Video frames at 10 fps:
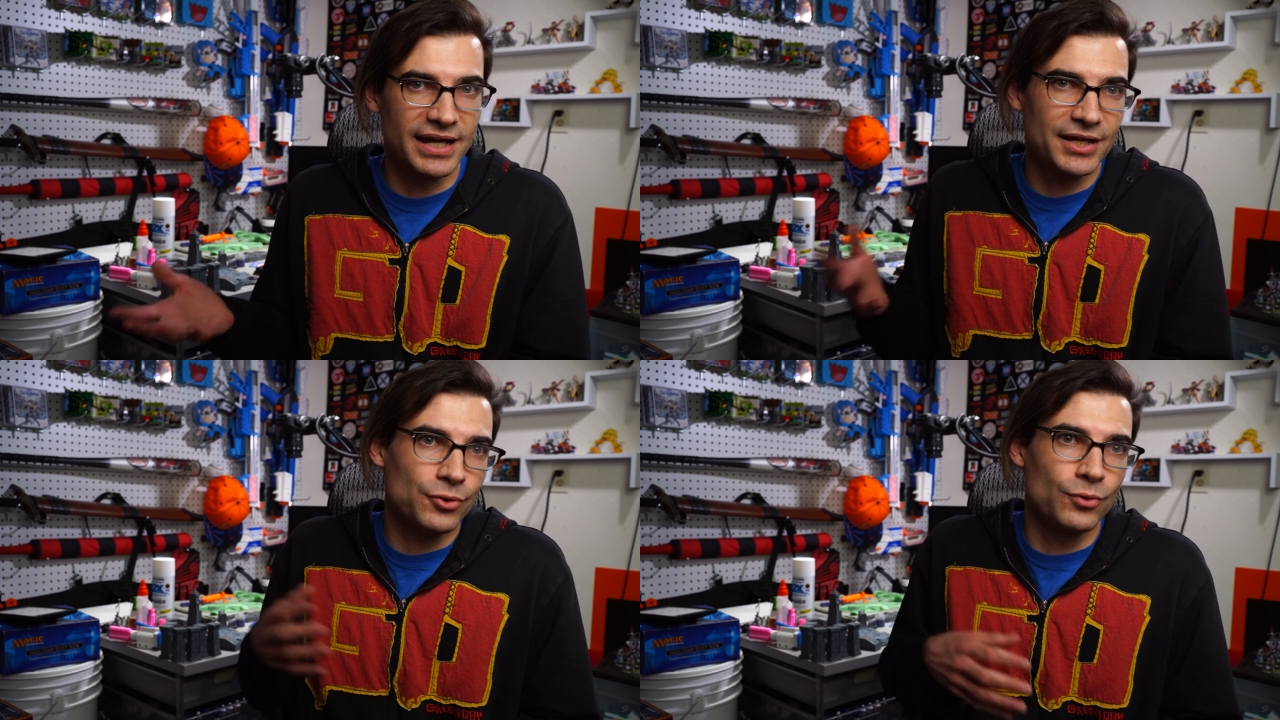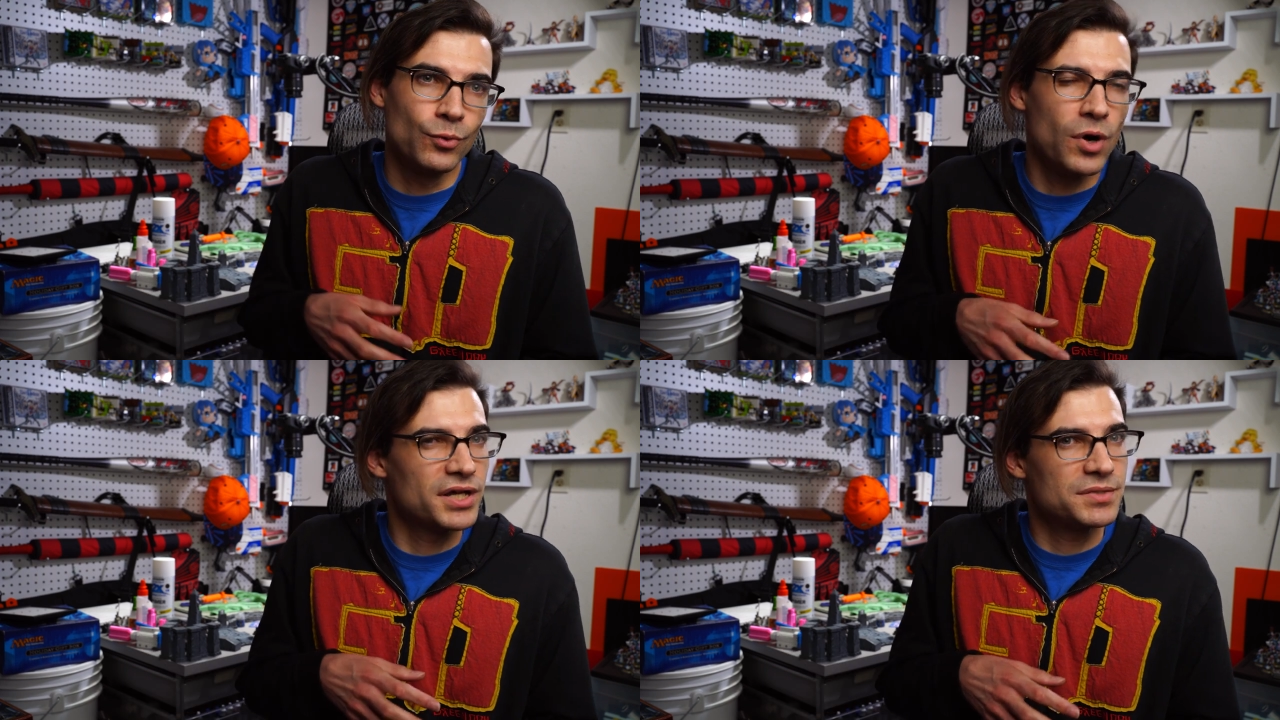I don't
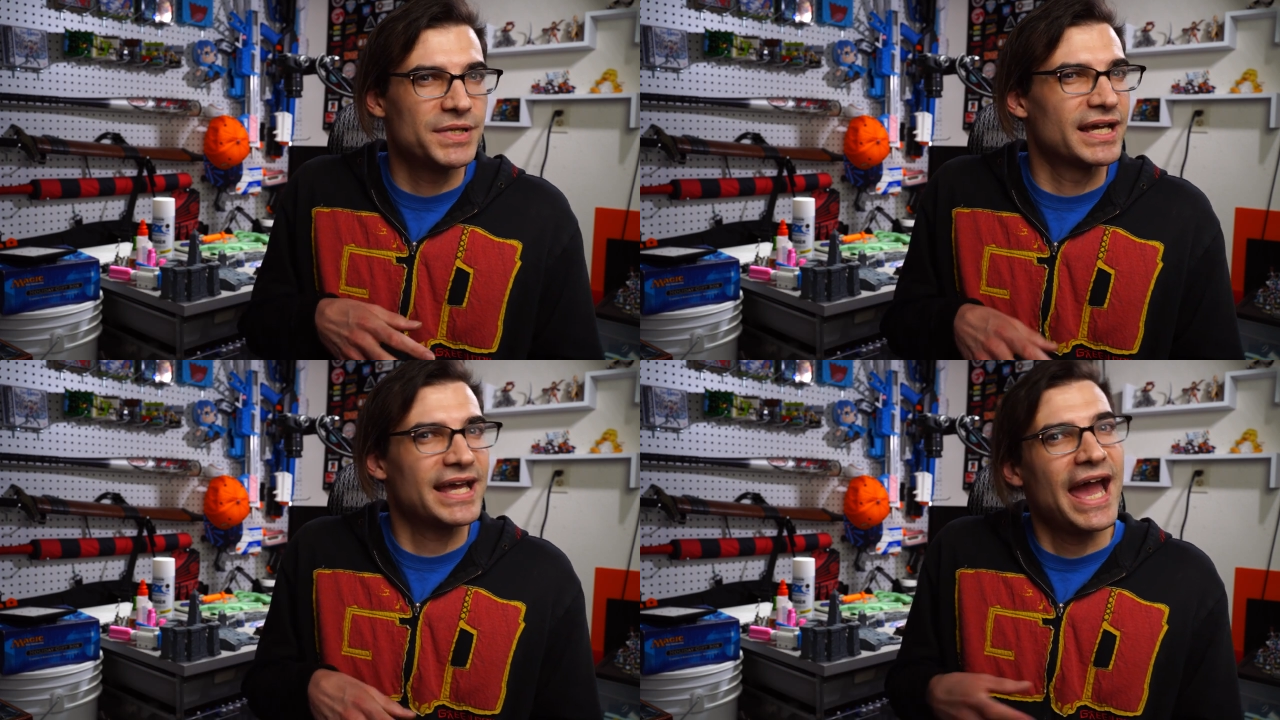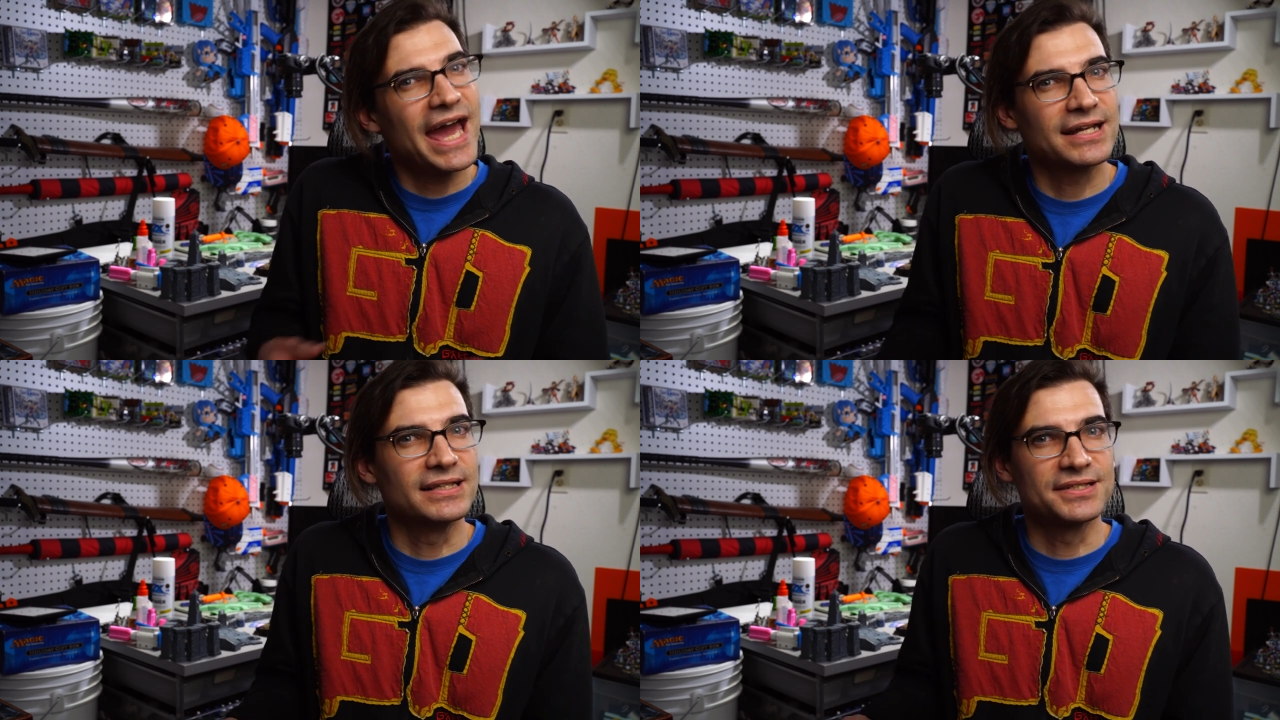want to be a
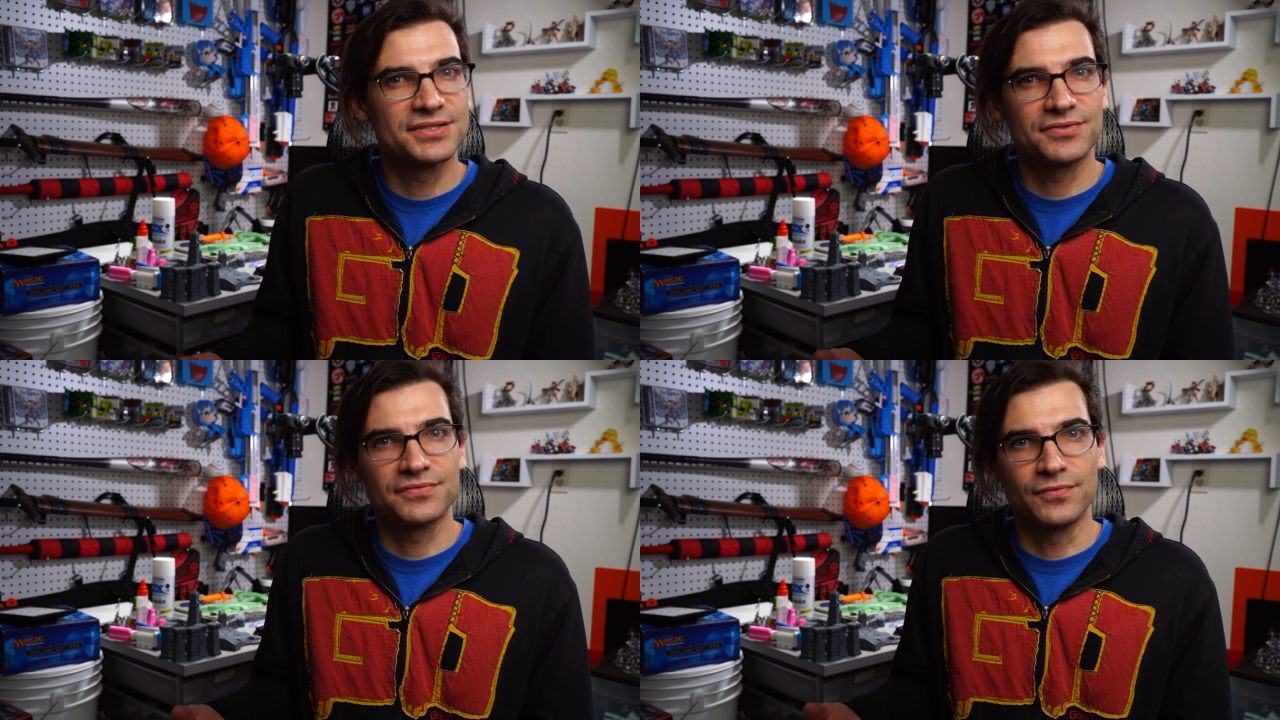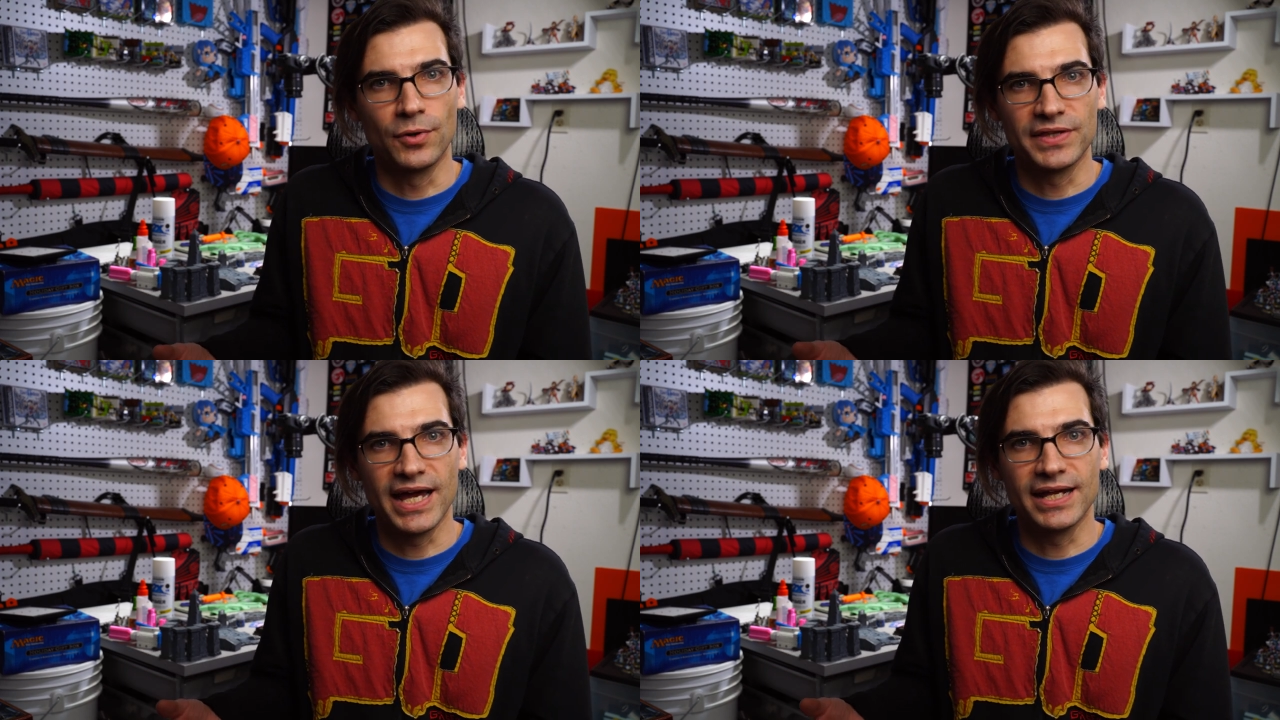catalyst
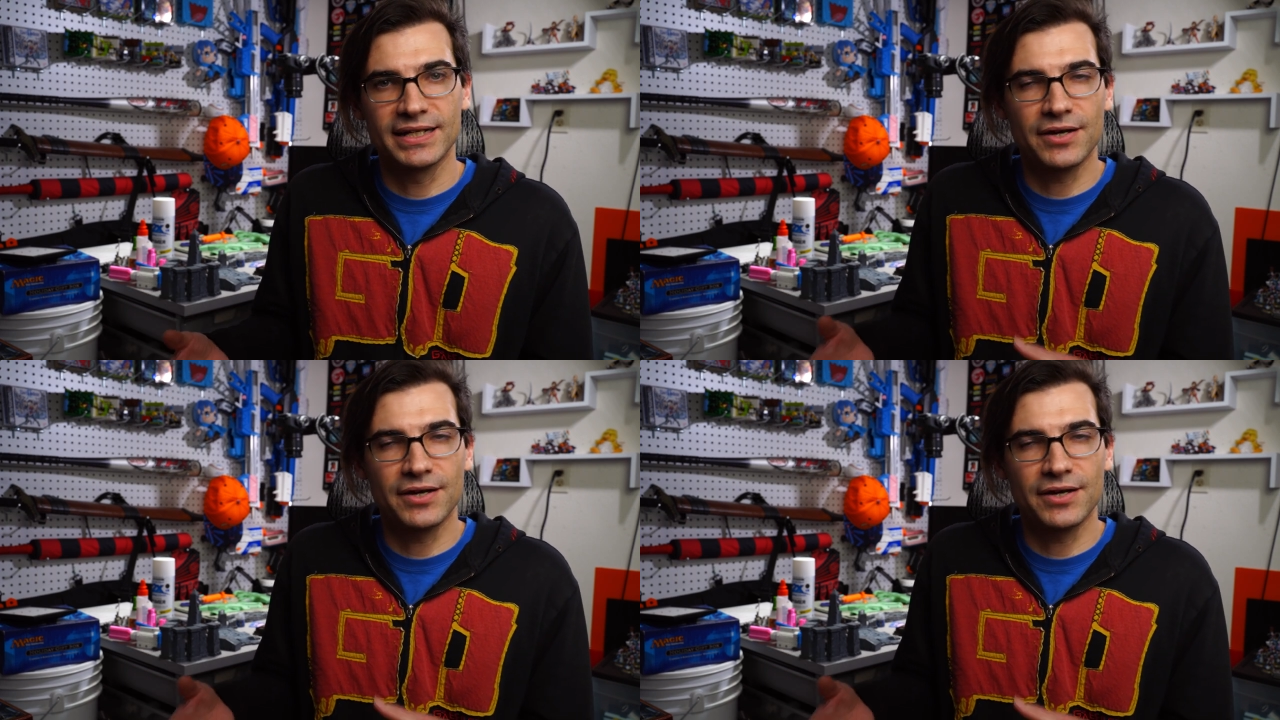for that.